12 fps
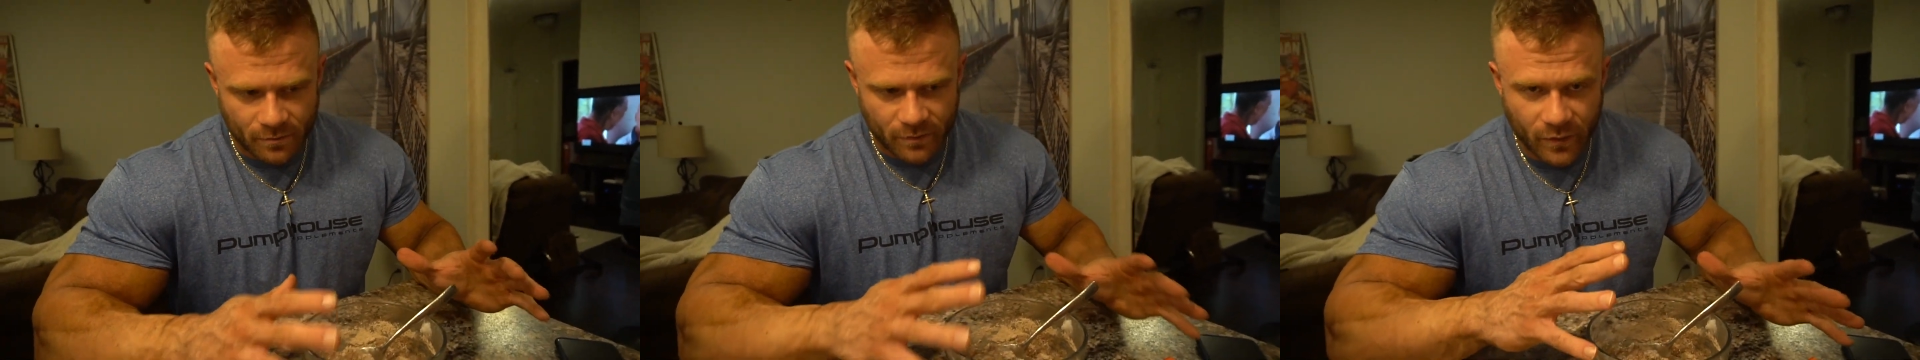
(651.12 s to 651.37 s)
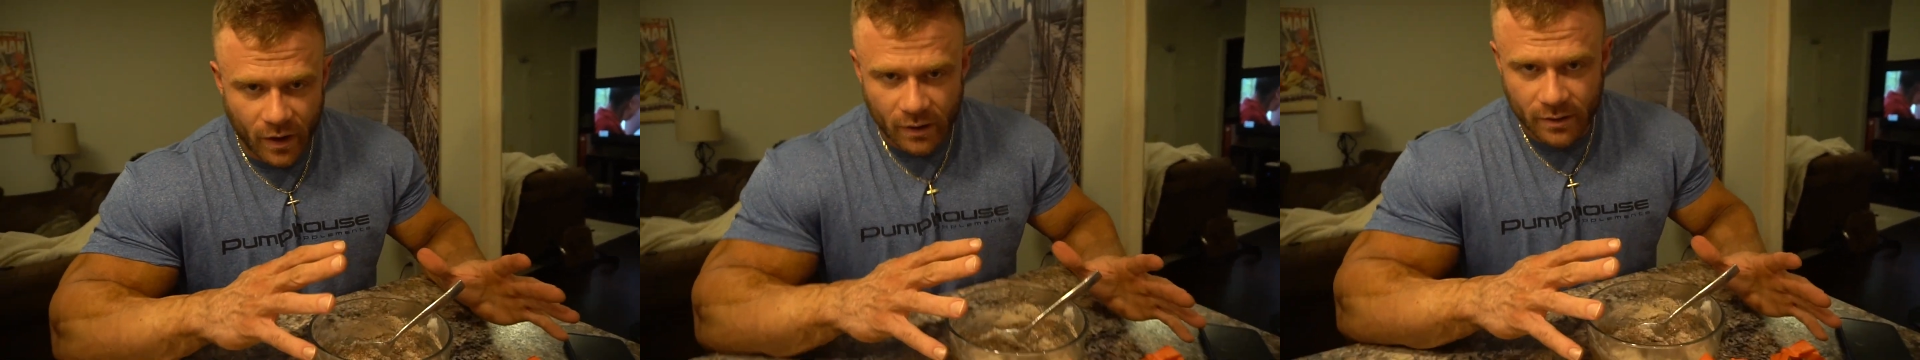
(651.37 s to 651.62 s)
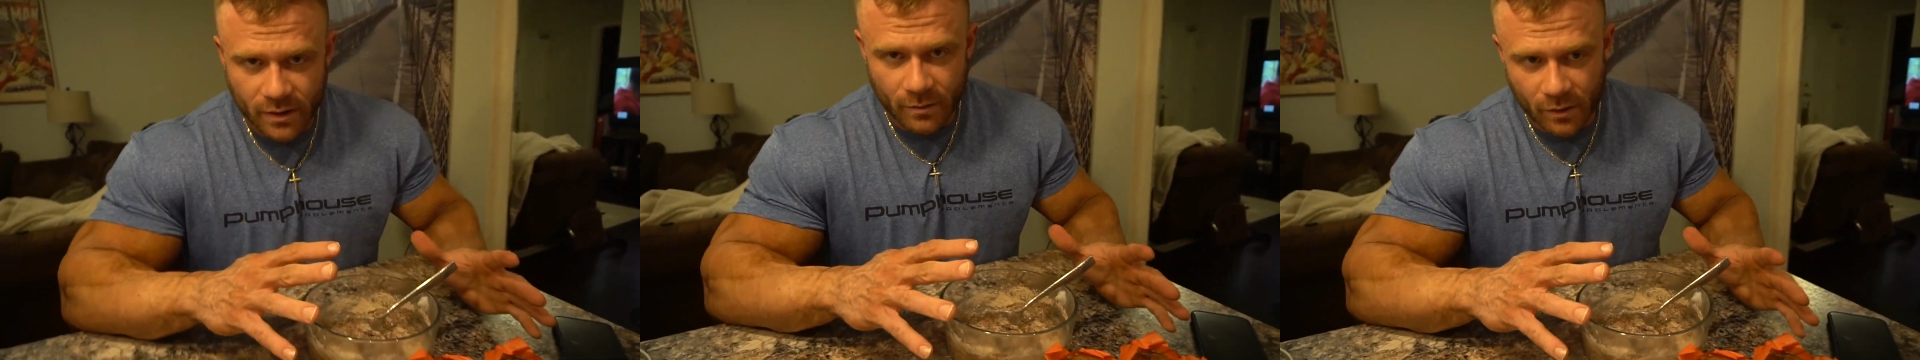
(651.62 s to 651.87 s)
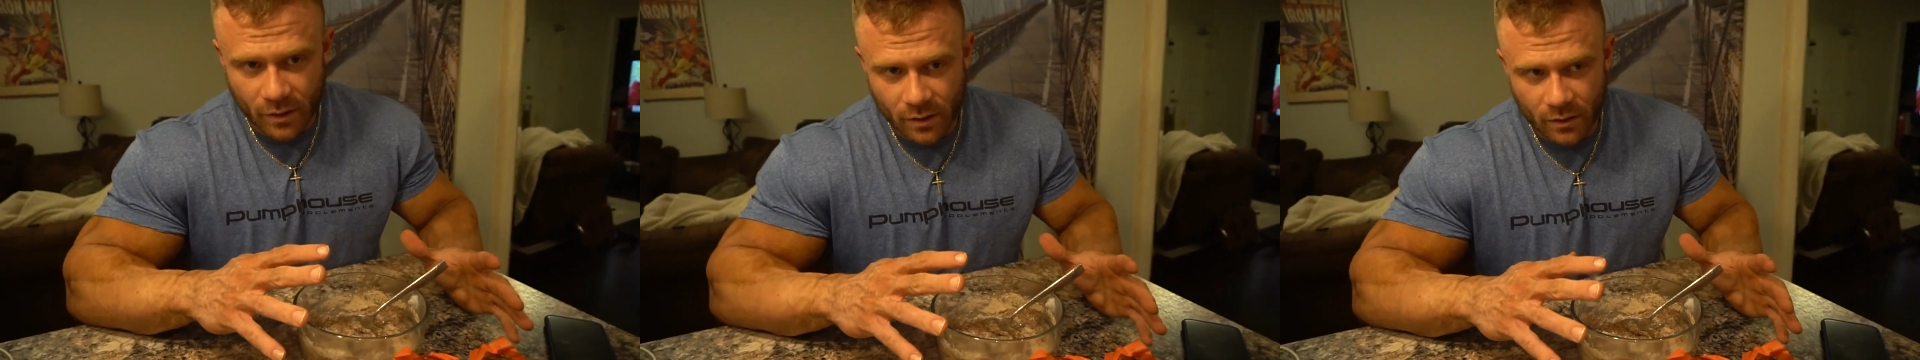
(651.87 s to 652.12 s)
very
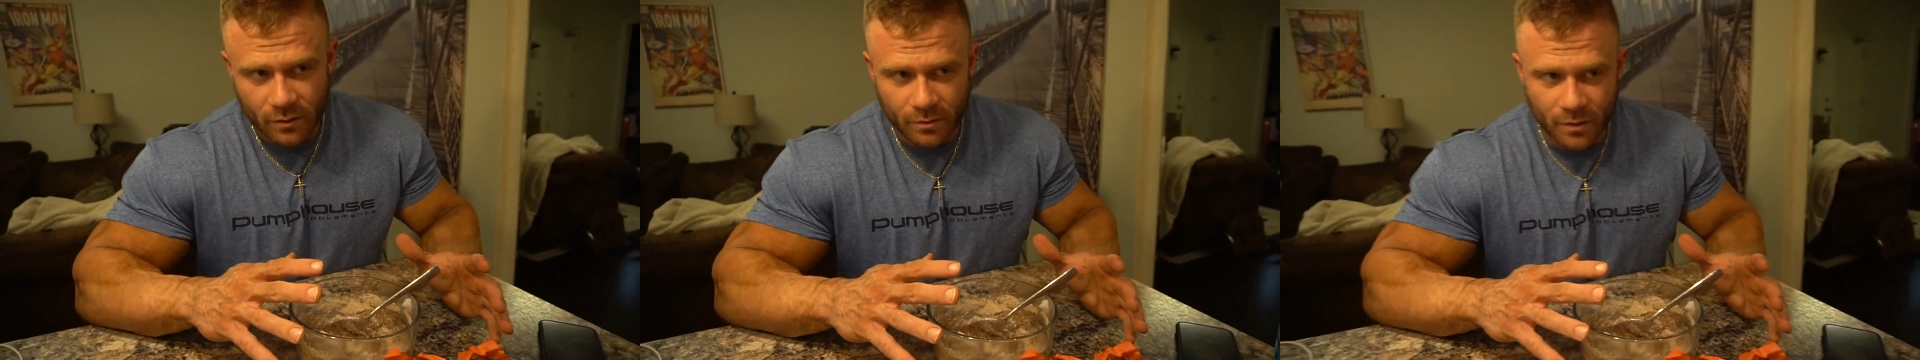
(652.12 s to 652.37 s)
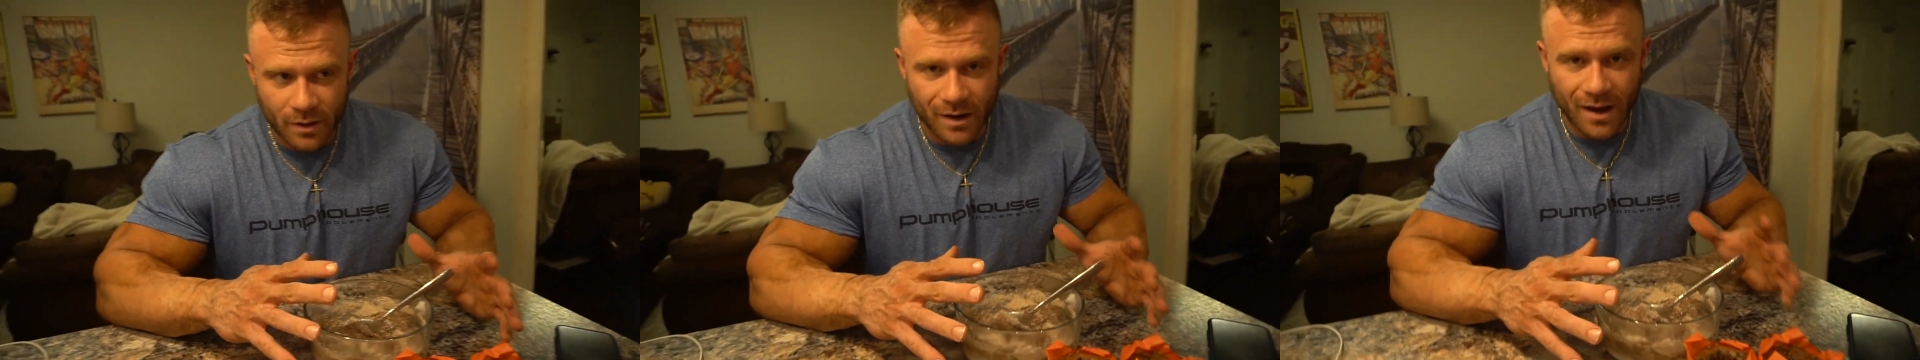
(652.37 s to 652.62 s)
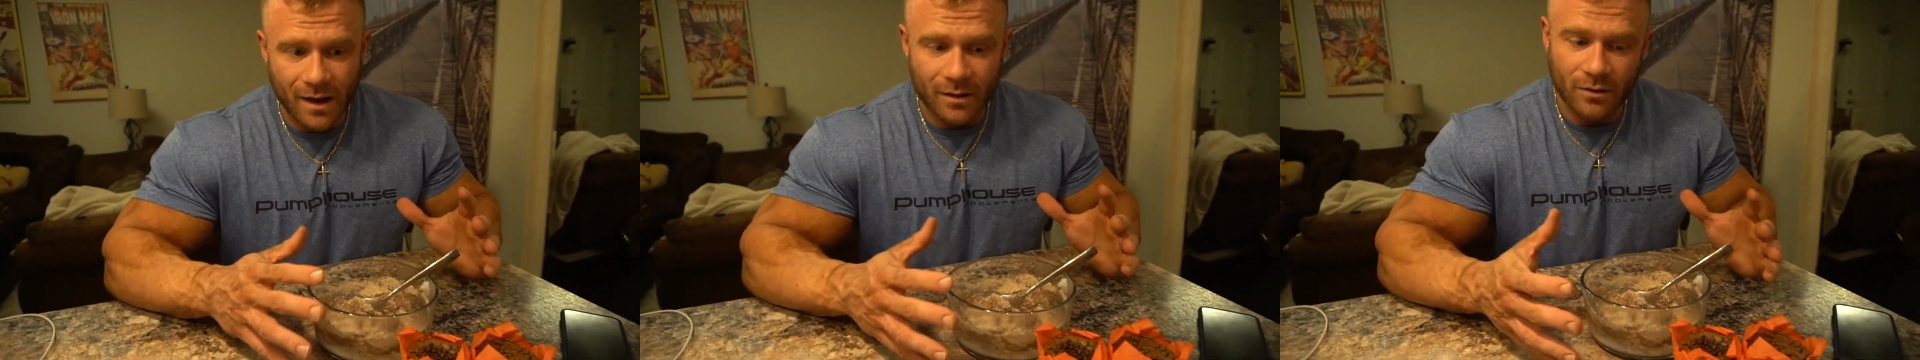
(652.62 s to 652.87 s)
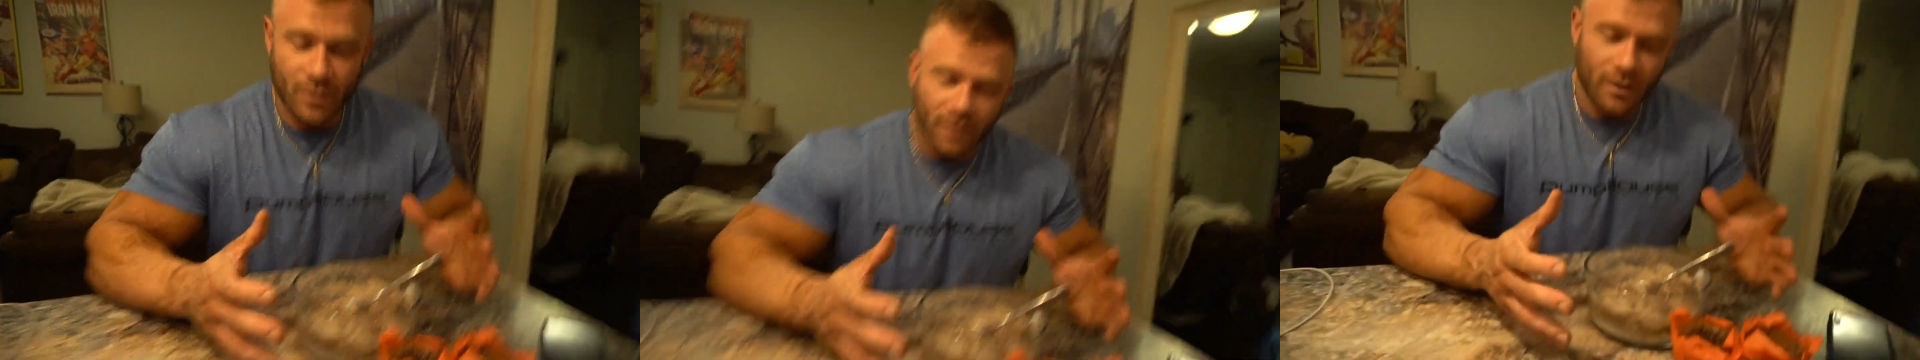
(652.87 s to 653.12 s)
similar, but an
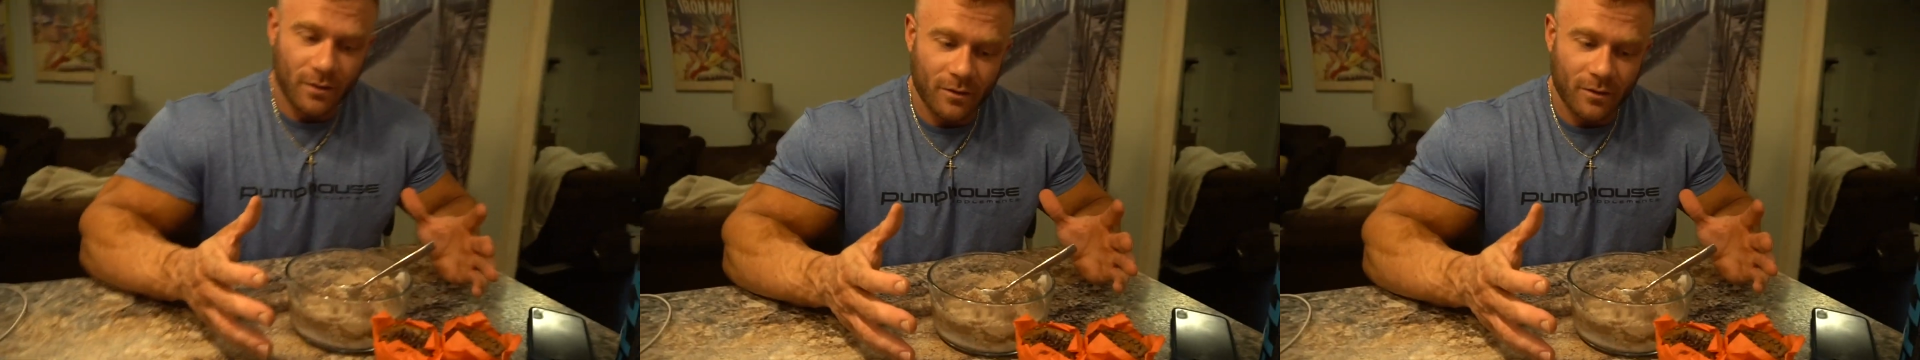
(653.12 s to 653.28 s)
extra